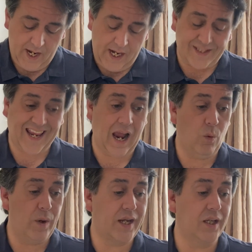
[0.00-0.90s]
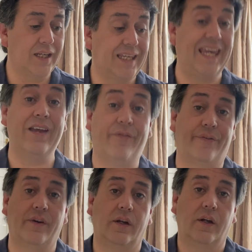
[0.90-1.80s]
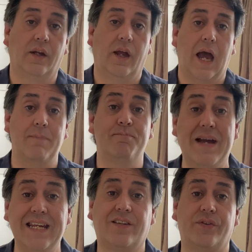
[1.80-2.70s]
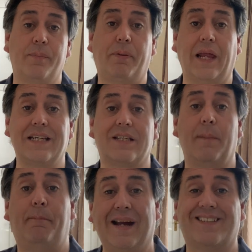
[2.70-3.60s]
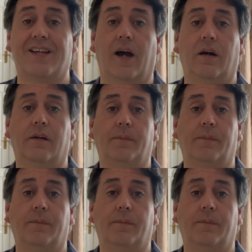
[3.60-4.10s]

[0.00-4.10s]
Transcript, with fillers: It's how we can give and make the place better